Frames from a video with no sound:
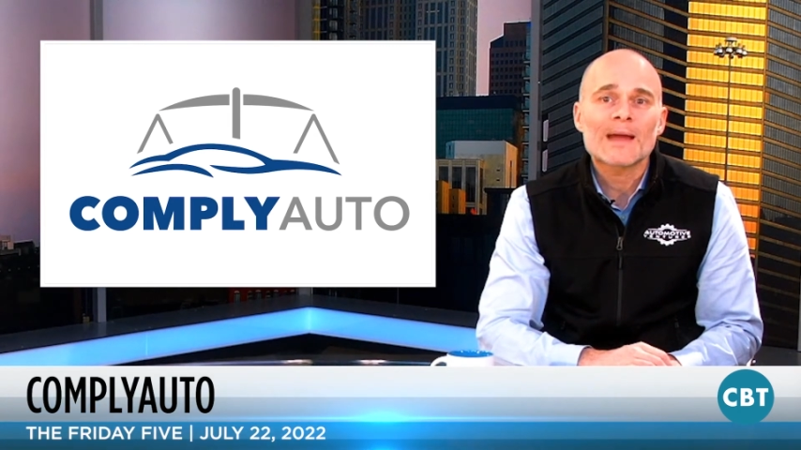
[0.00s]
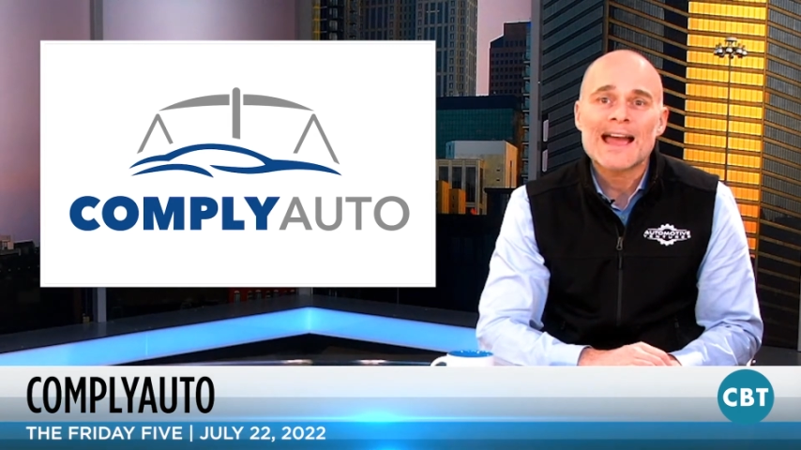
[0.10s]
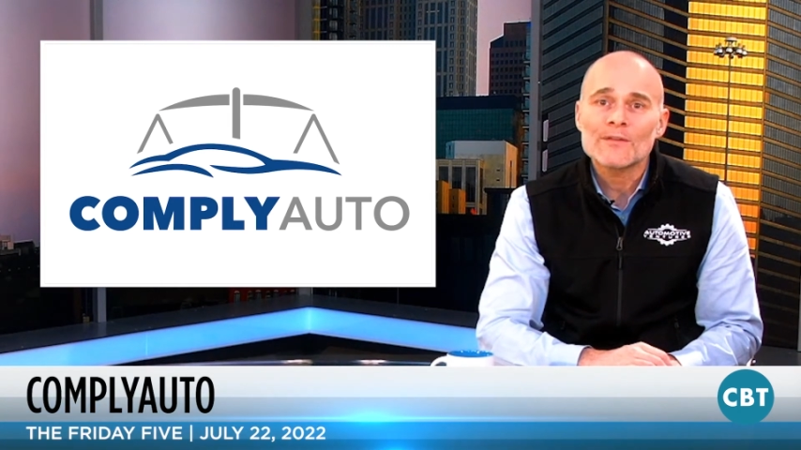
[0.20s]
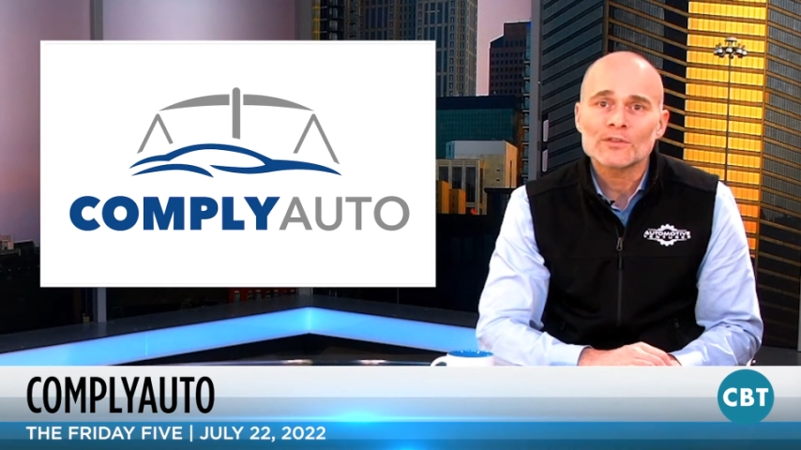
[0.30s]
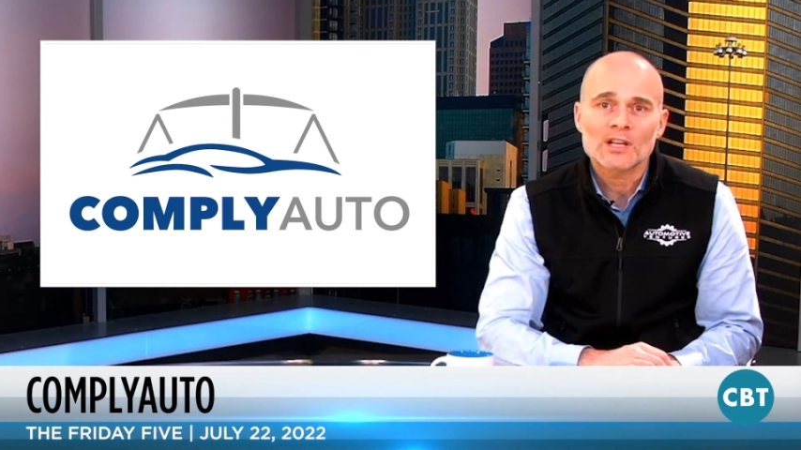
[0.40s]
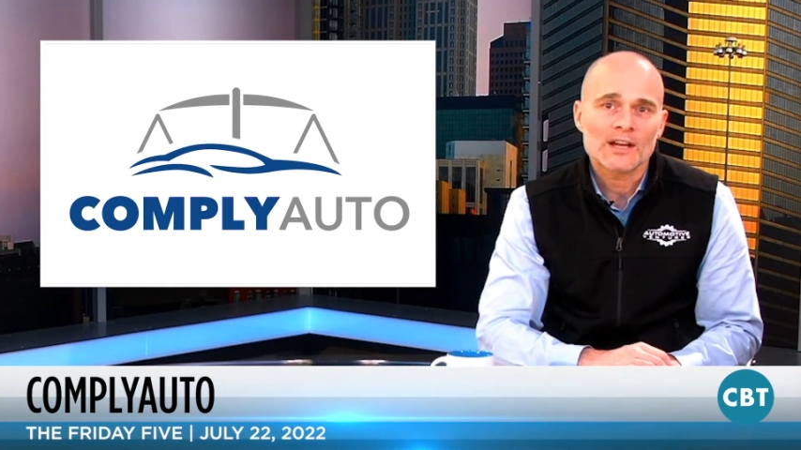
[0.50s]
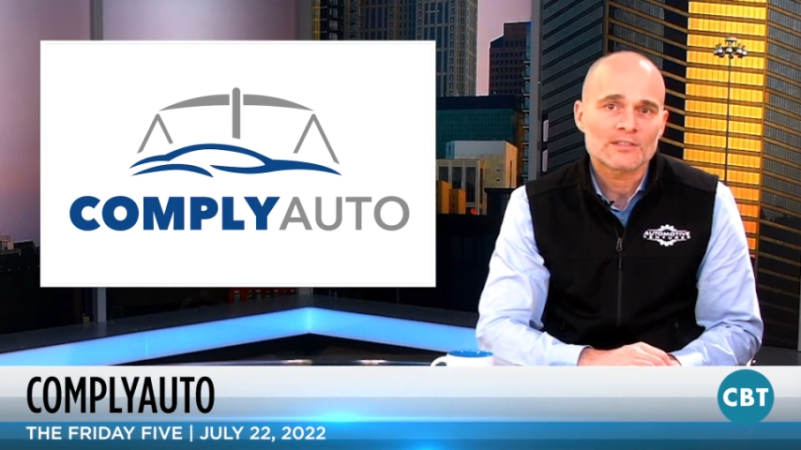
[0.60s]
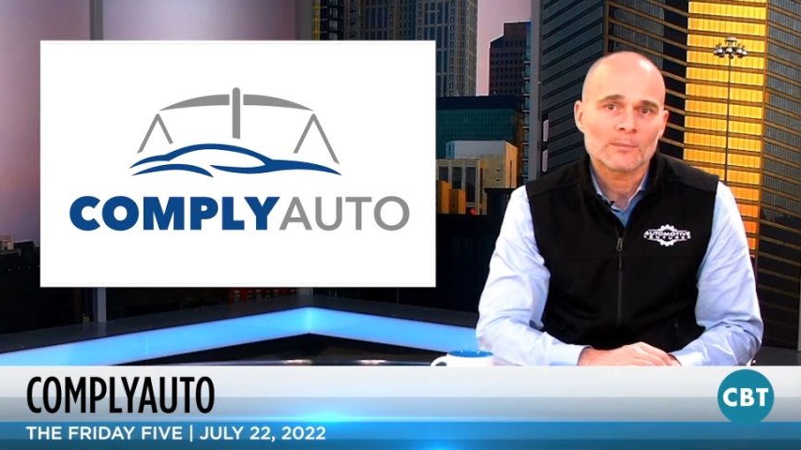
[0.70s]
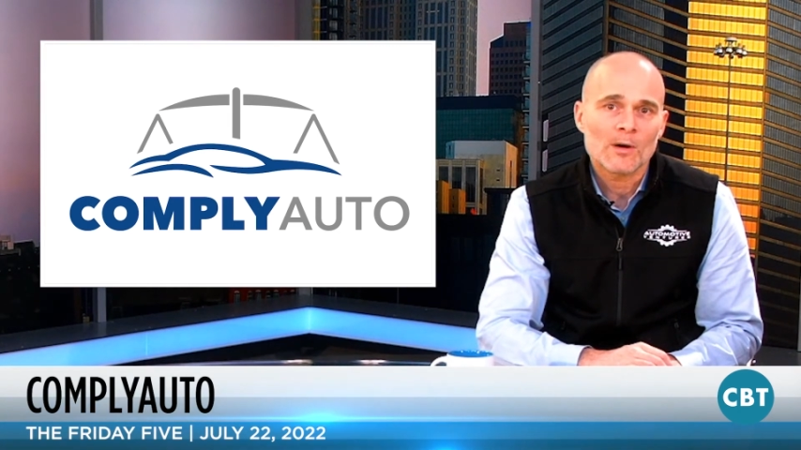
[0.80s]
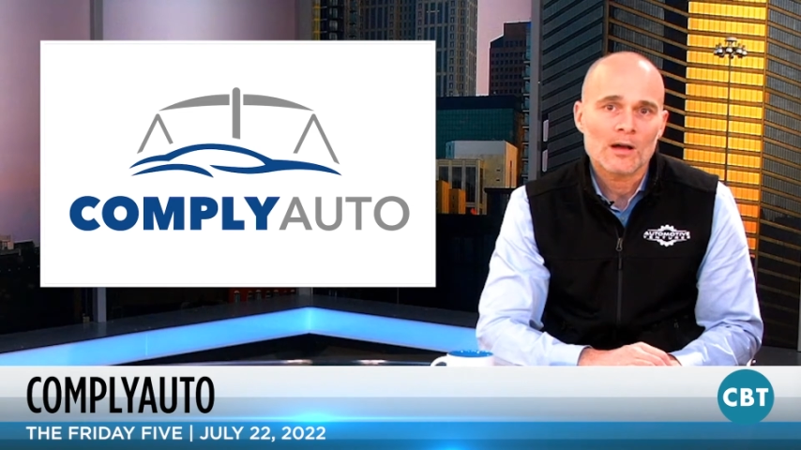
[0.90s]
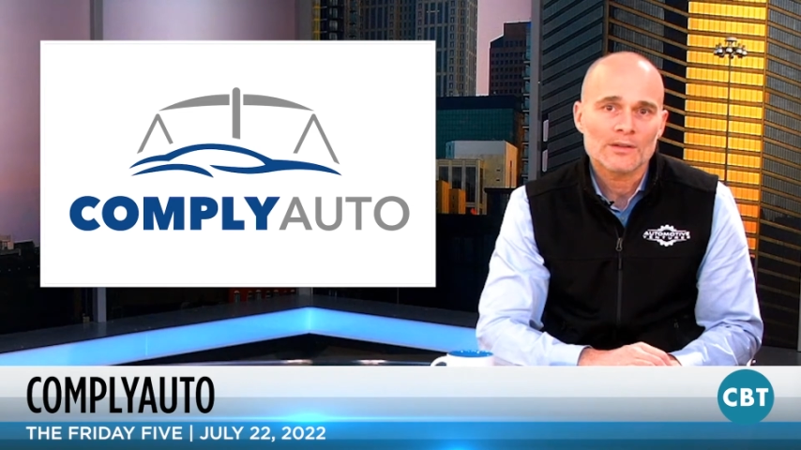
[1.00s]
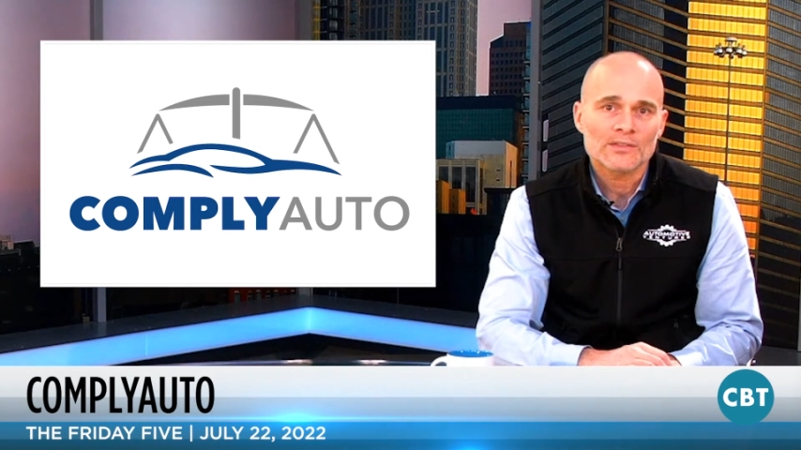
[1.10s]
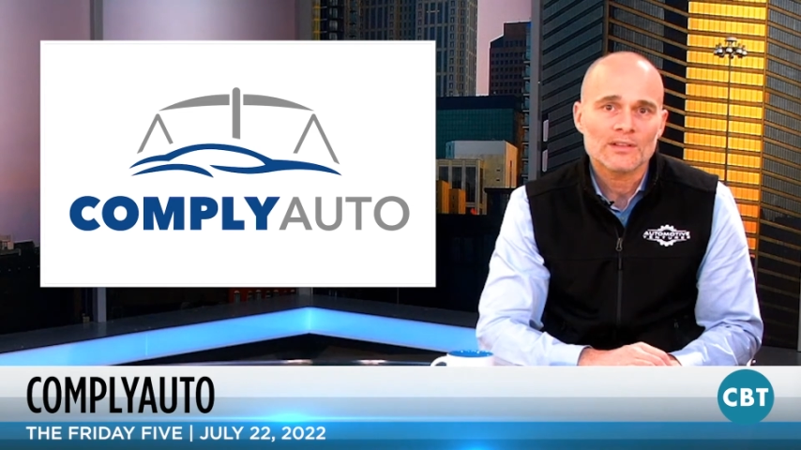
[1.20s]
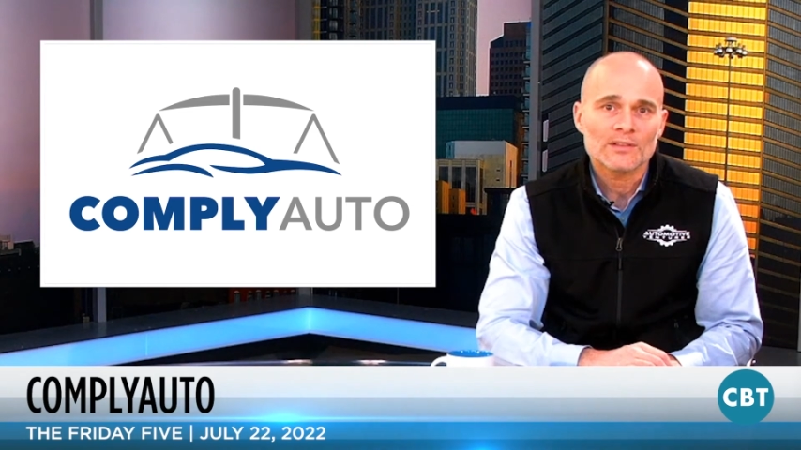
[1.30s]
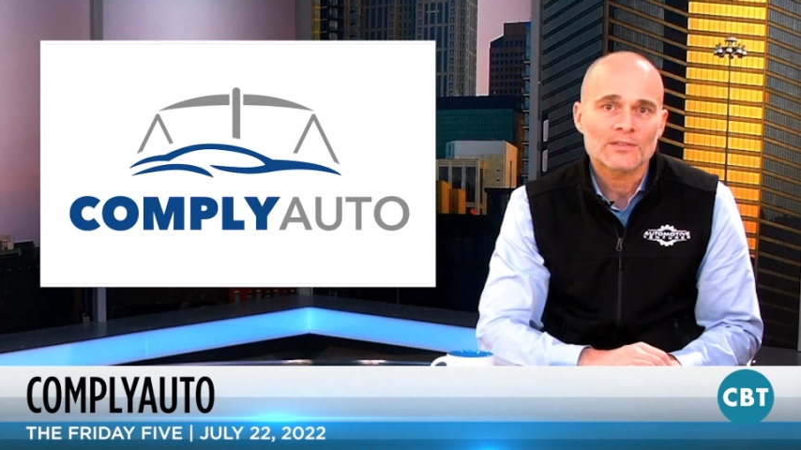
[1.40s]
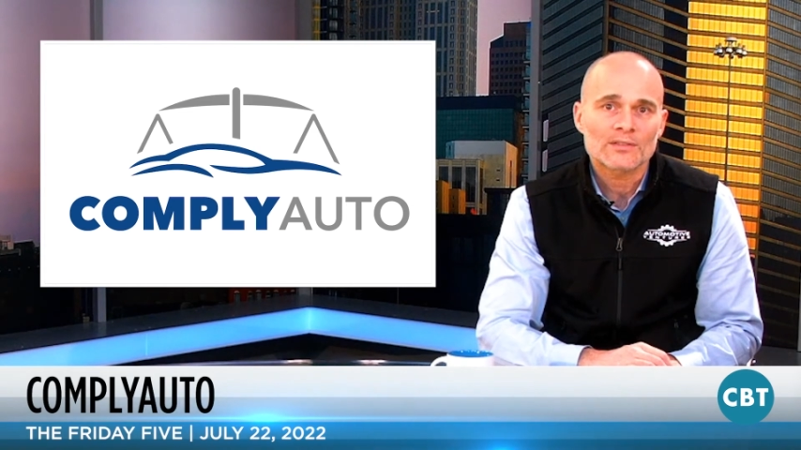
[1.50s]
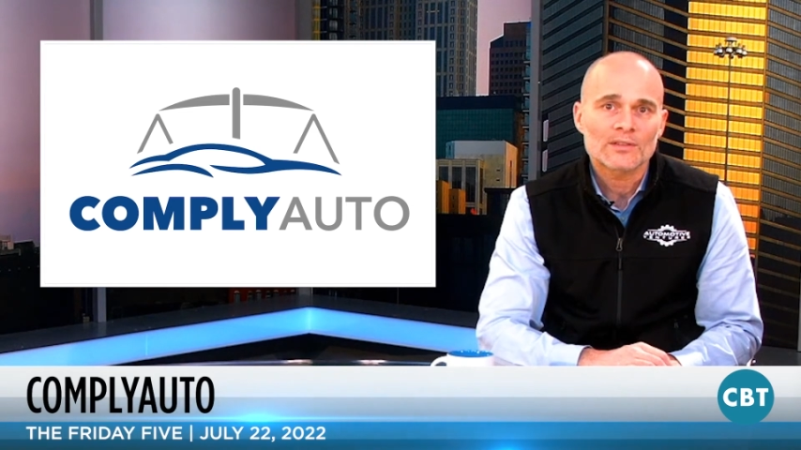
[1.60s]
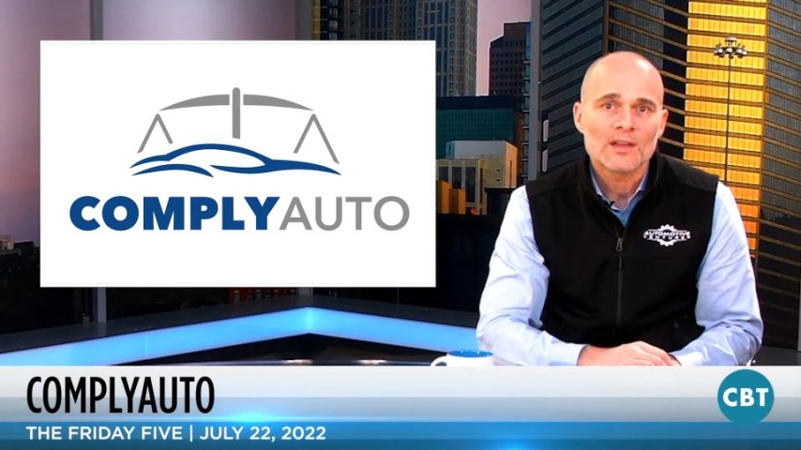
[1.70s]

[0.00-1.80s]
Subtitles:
advertising policies.